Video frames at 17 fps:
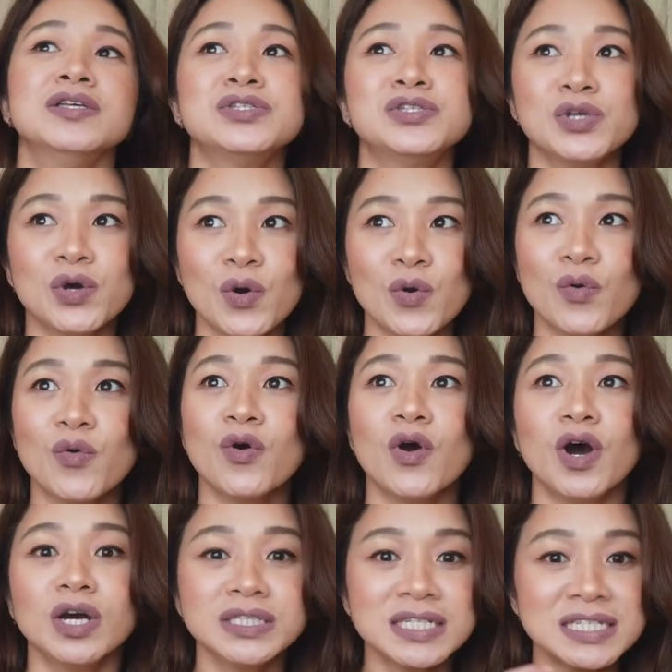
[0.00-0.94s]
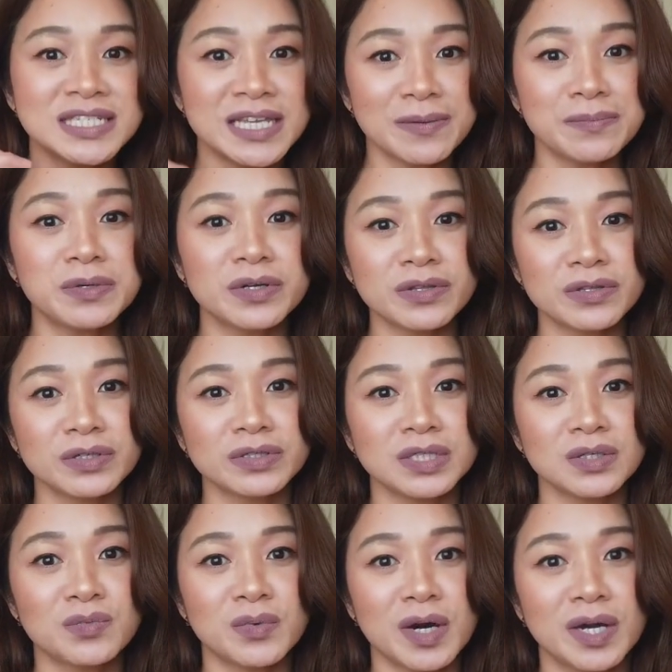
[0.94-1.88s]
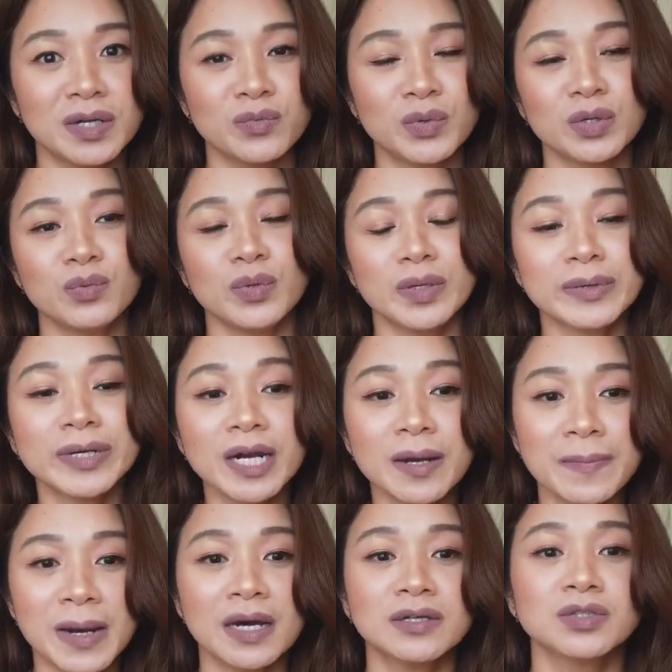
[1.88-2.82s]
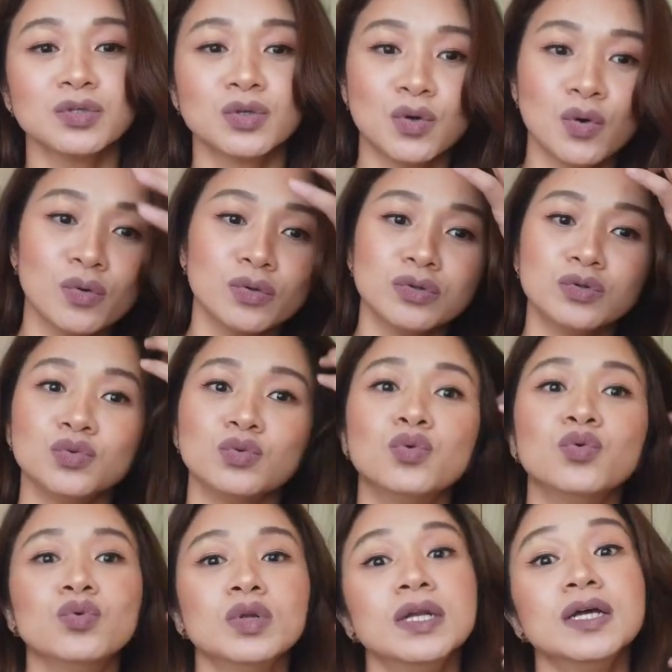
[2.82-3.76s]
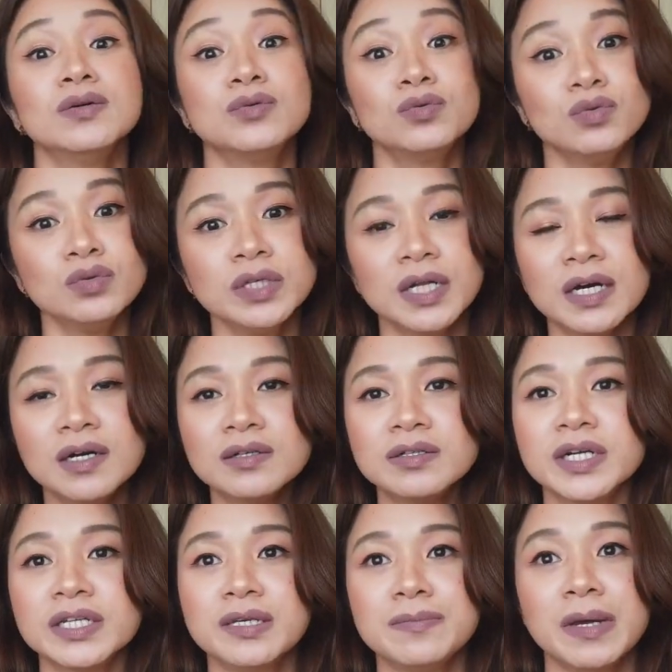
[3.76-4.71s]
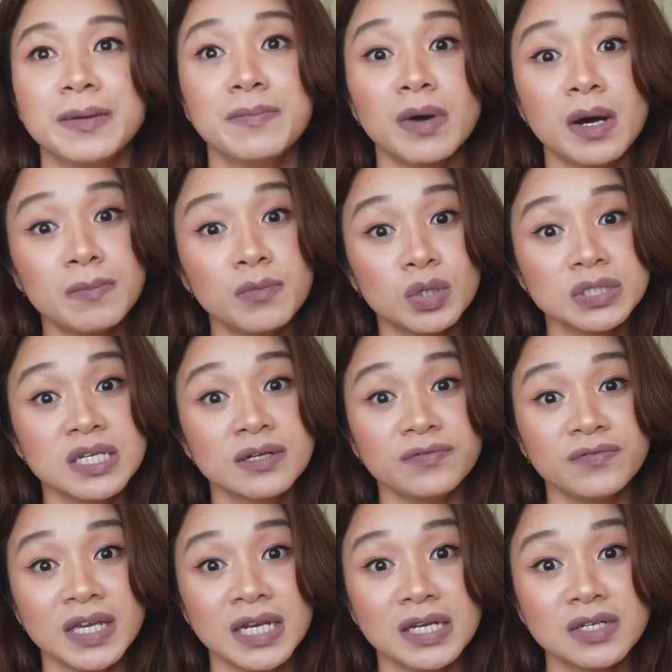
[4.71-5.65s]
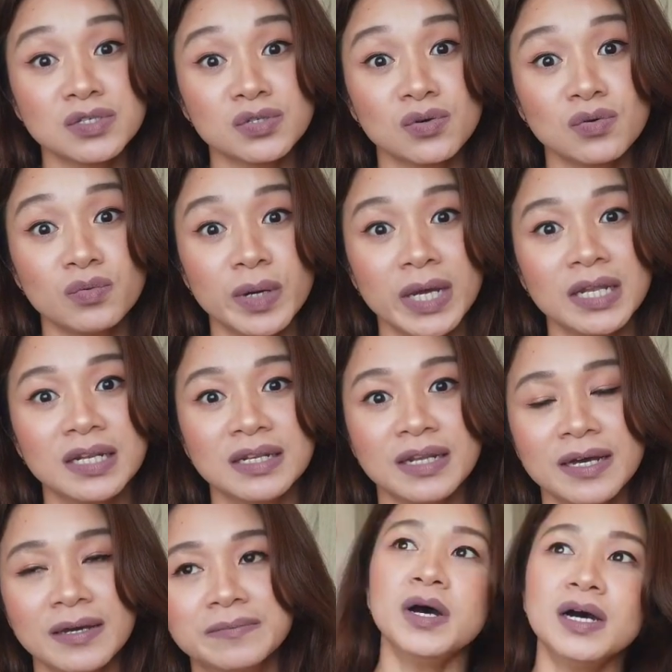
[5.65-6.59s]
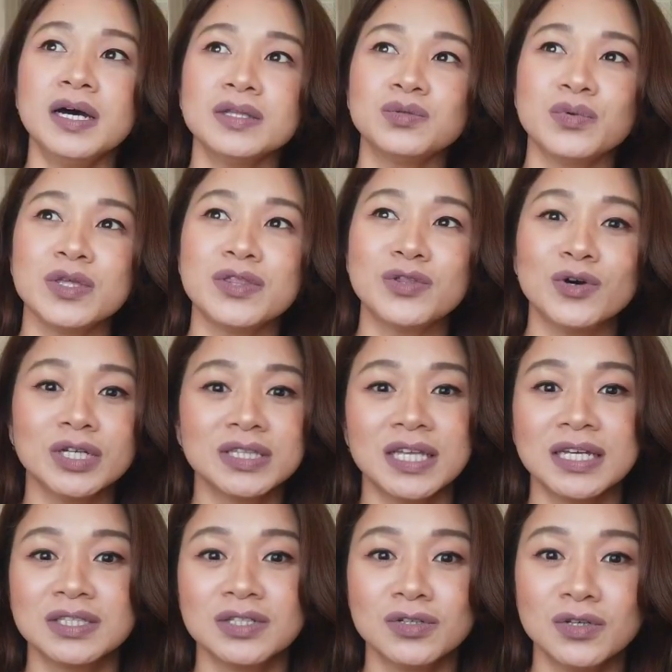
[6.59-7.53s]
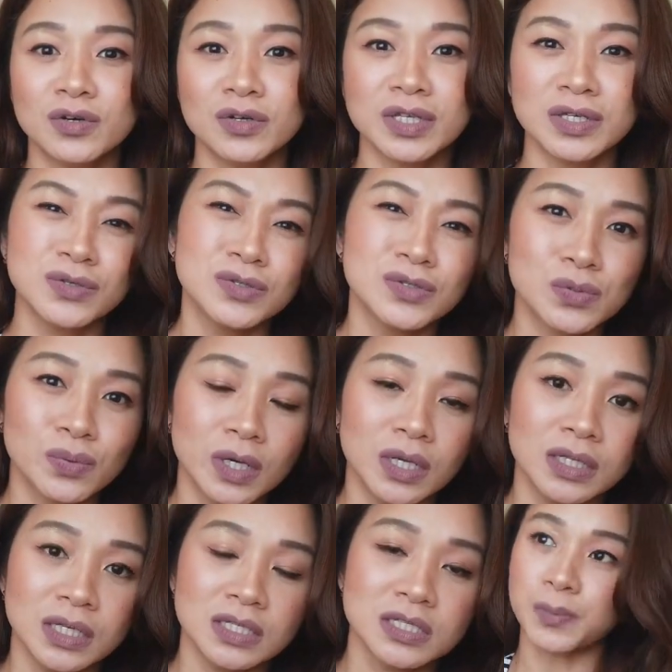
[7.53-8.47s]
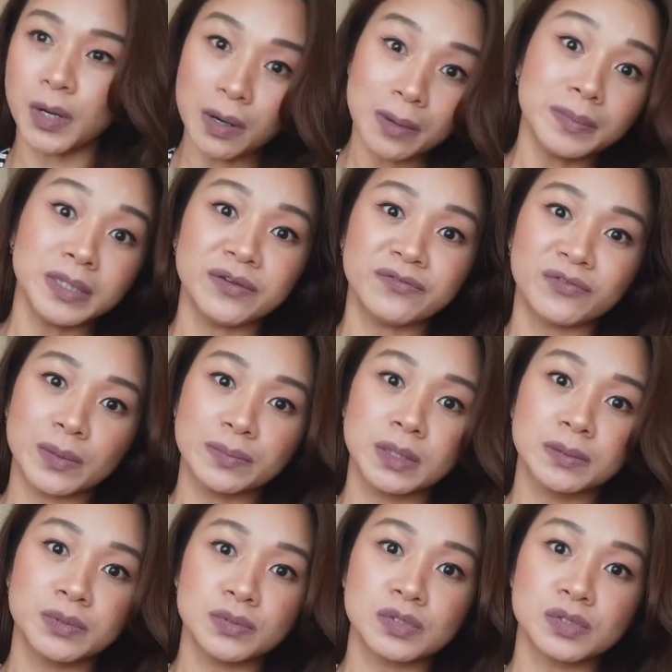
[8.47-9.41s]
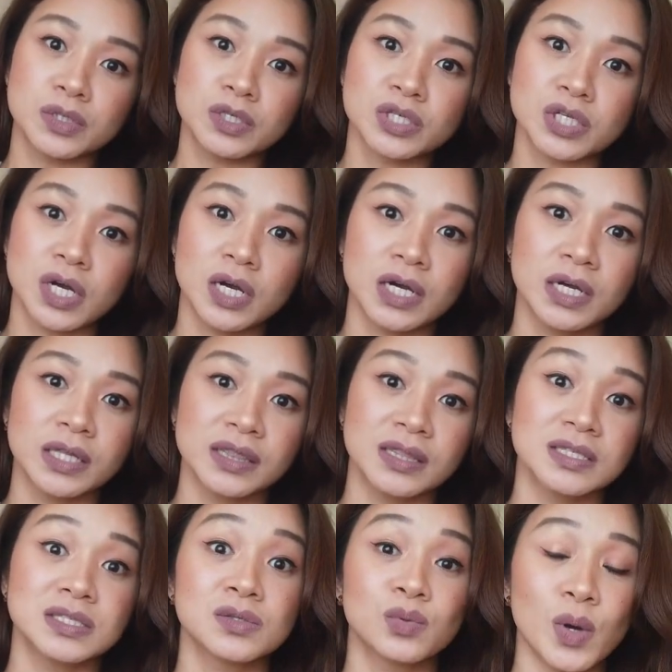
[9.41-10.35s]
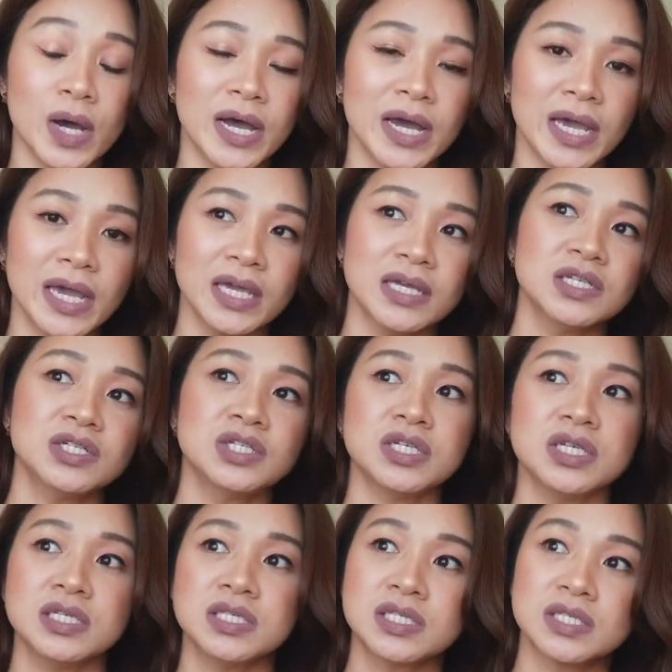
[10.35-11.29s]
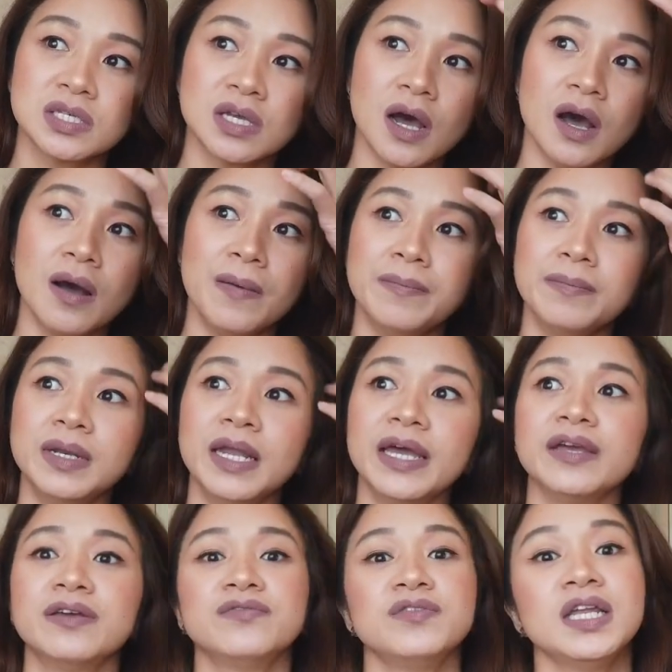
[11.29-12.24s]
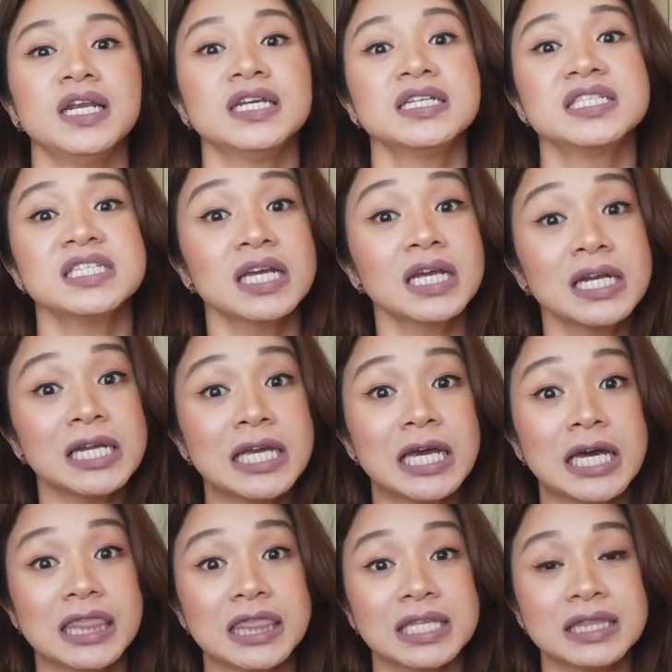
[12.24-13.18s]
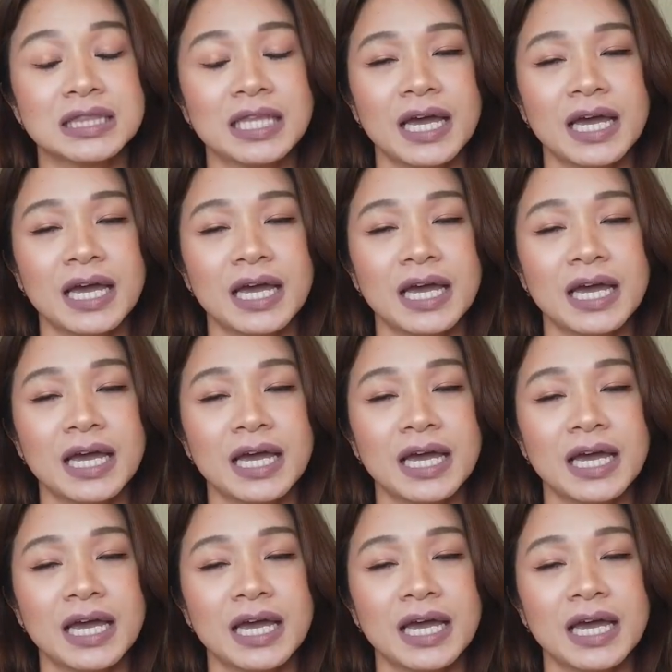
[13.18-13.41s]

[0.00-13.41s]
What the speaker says: So on December 31, when we were about to go to Laguna already, my mom wasn't feeling so well na. But we thought that, you know, the usual is probably from the booster shot. That's why she's like feeling sickly at the